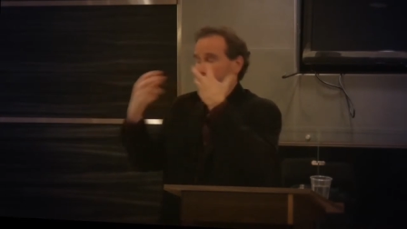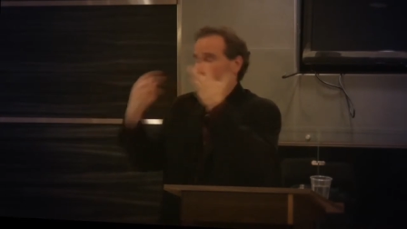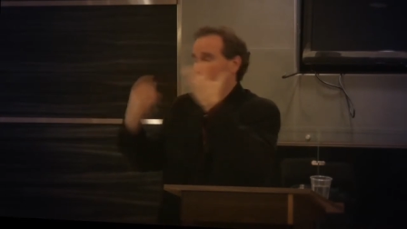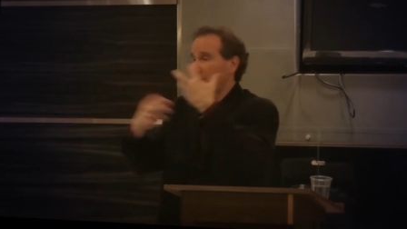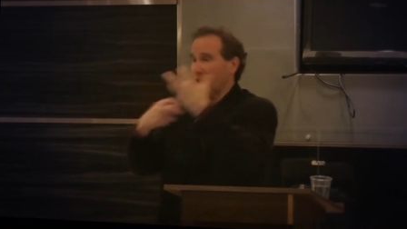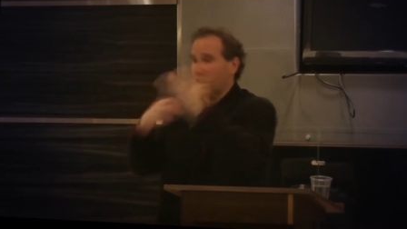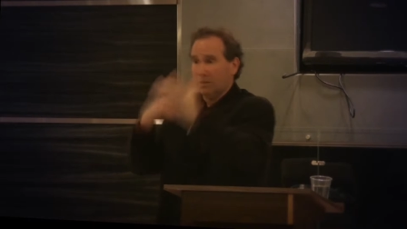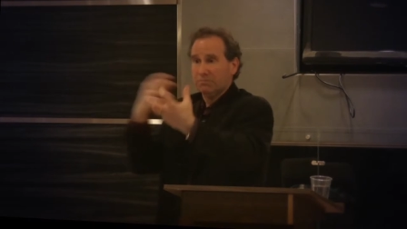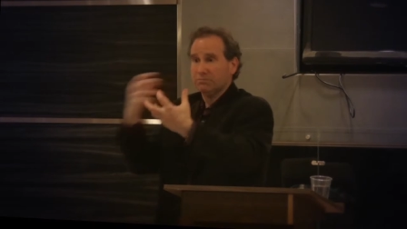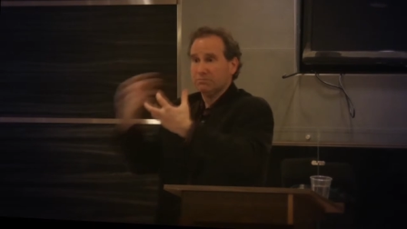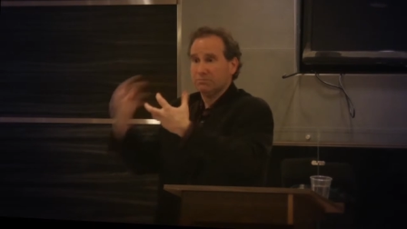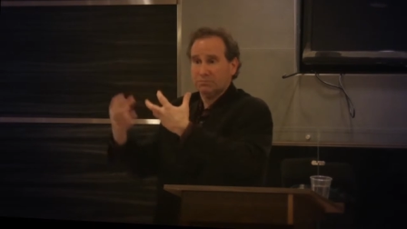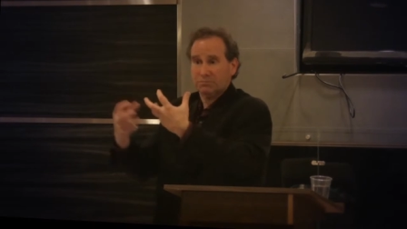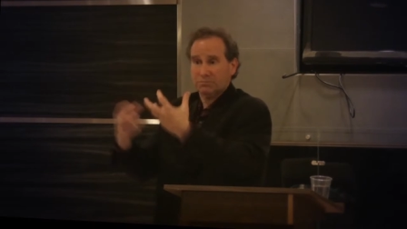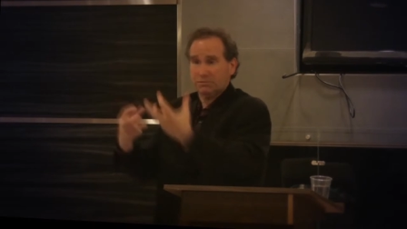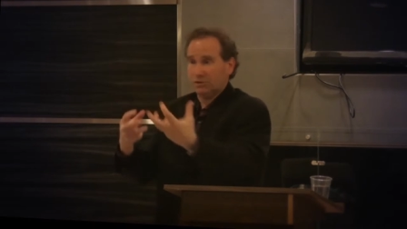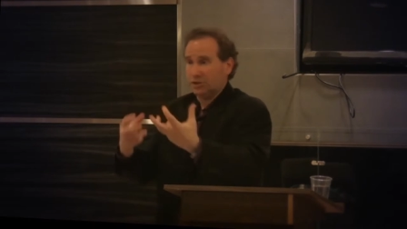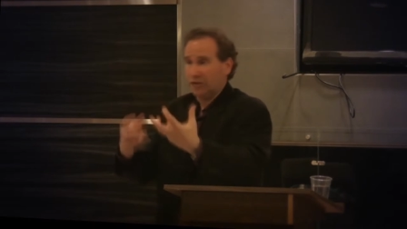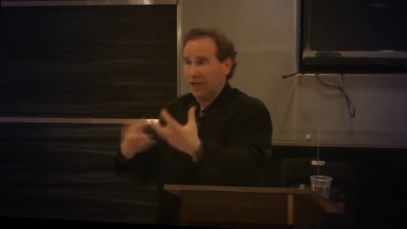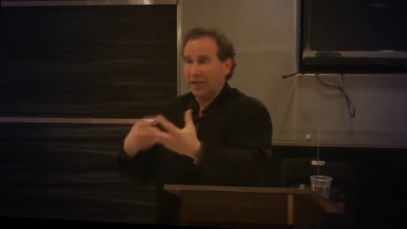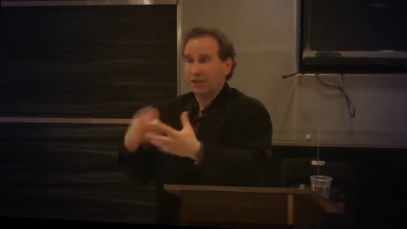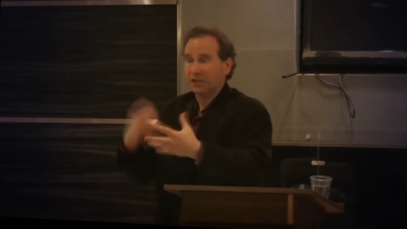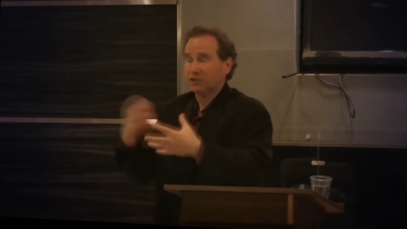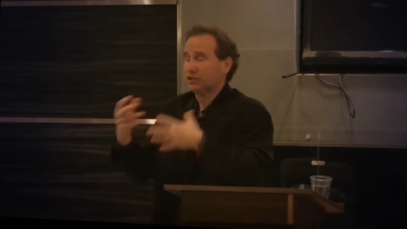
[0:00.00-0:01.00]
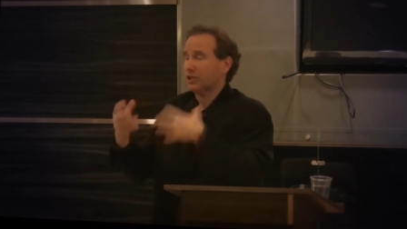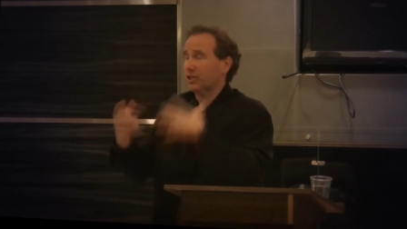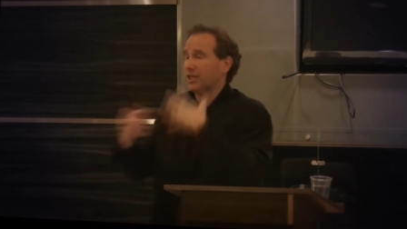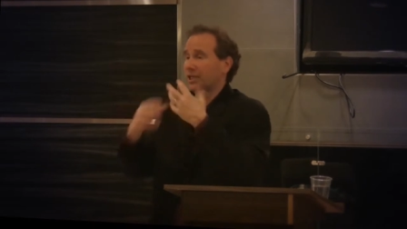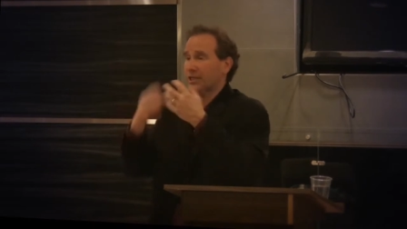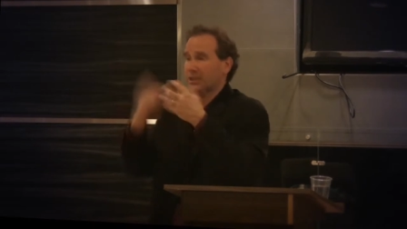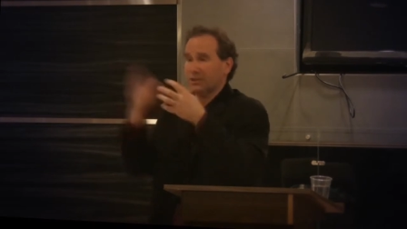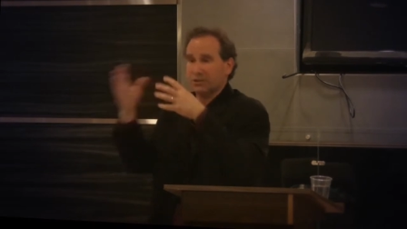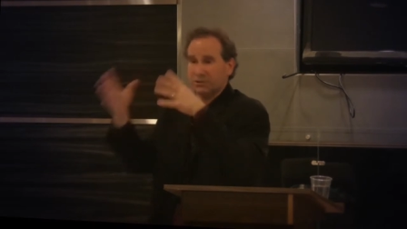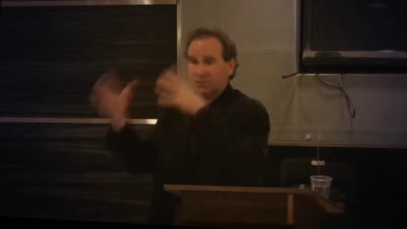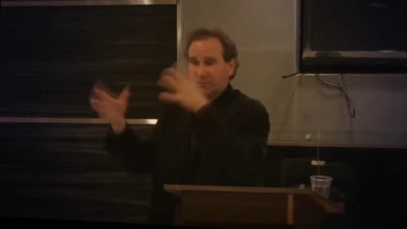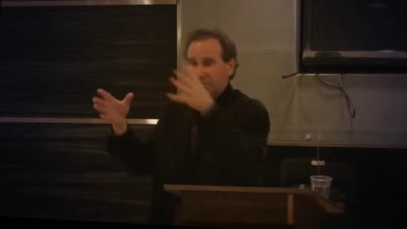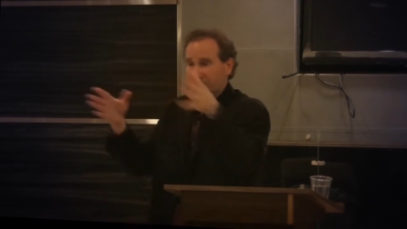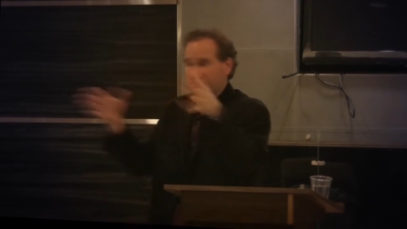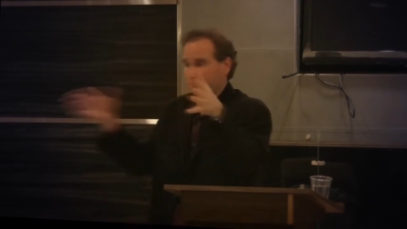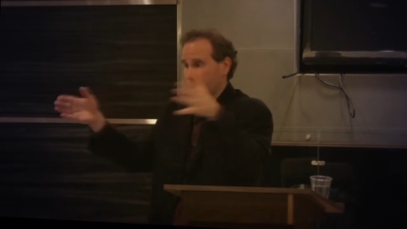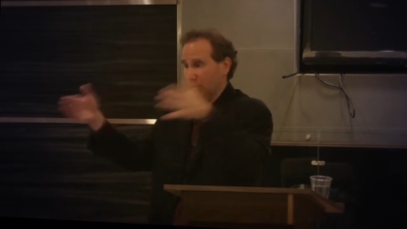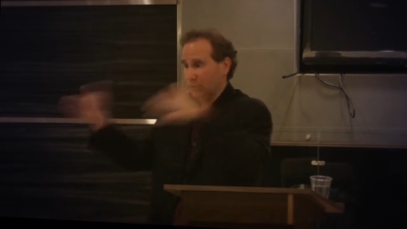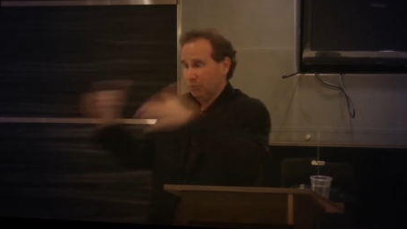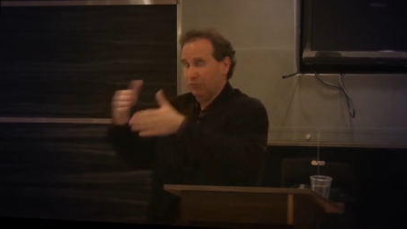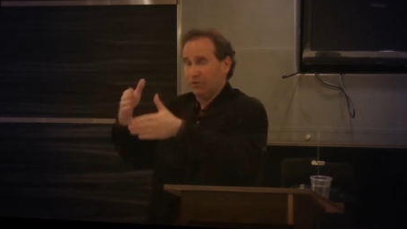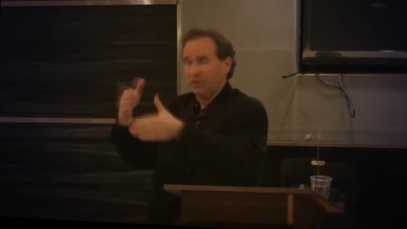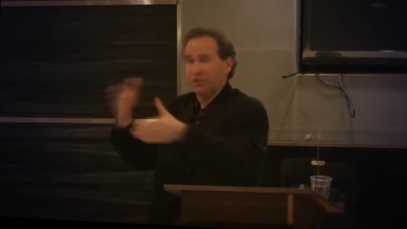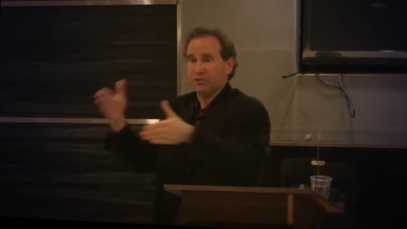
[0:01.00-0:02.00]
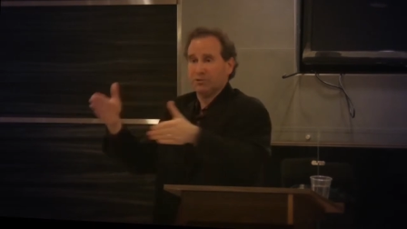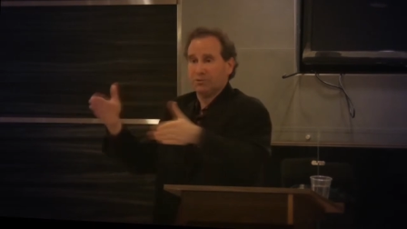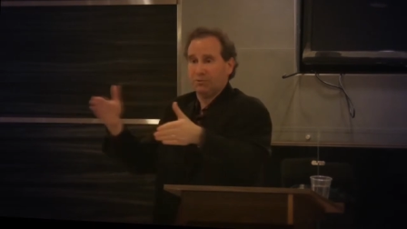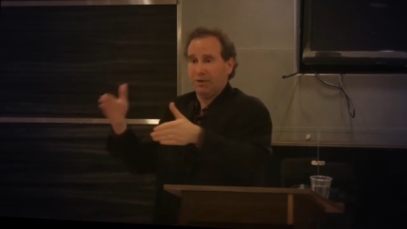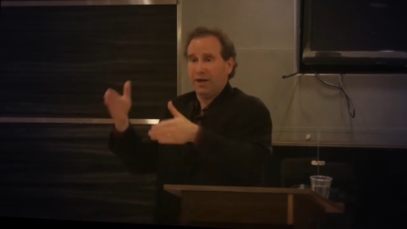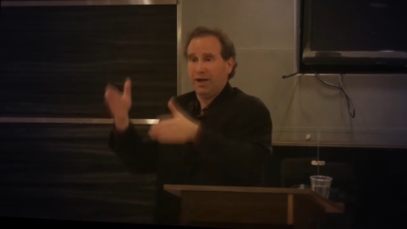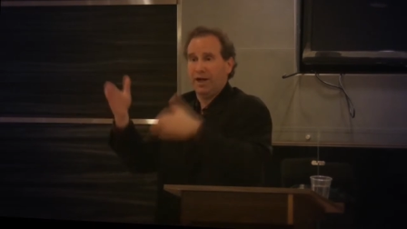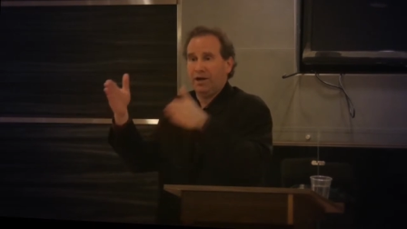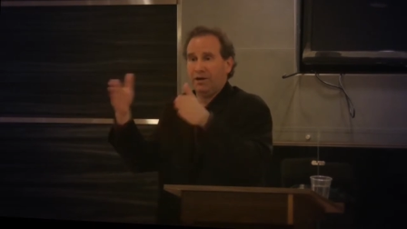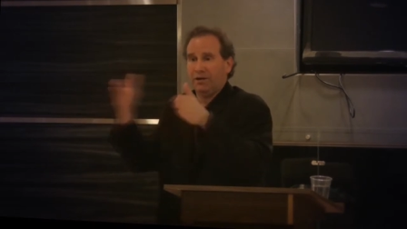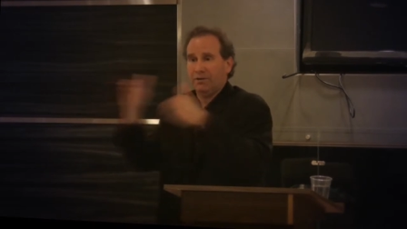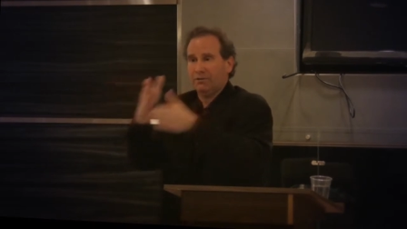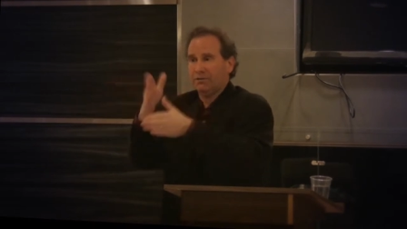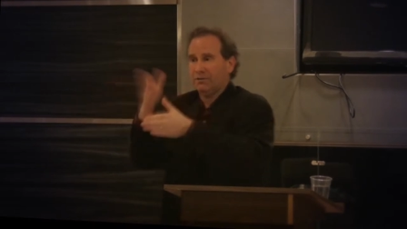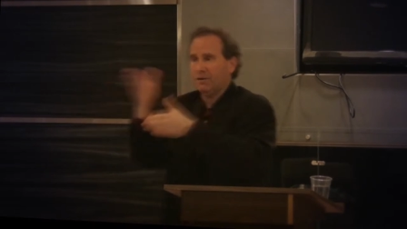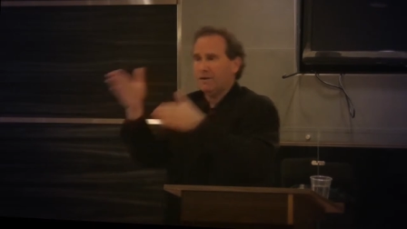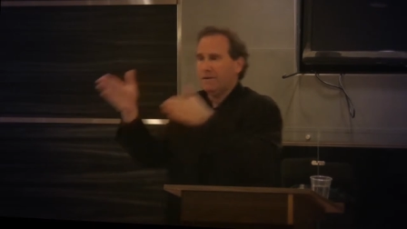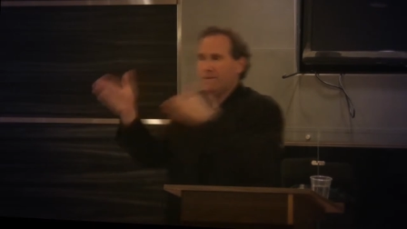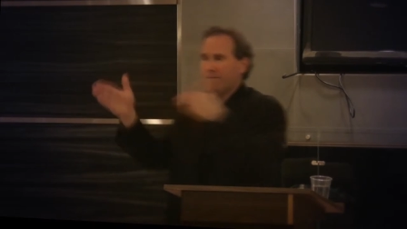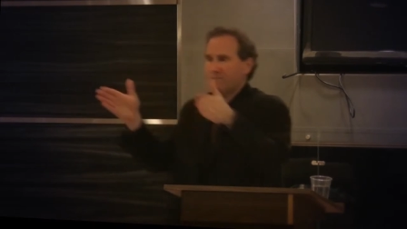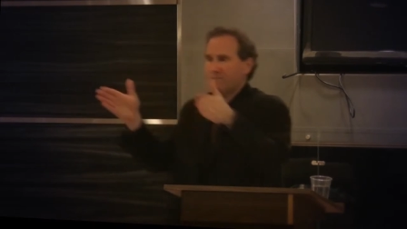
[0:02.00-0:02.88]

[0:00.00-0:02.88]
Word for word: you know, change things, move things around,